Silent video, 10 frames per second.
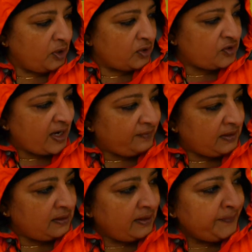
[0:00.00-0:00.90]
you know
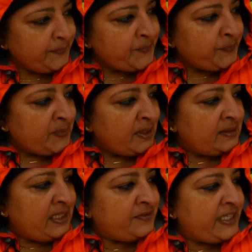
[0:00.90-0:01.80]
travel
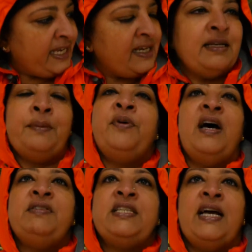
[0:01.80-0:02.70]
they've taken and
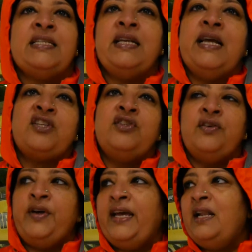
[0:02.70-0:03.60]
privatized our
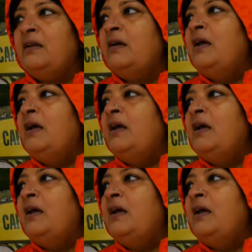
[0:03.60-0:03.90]
national rail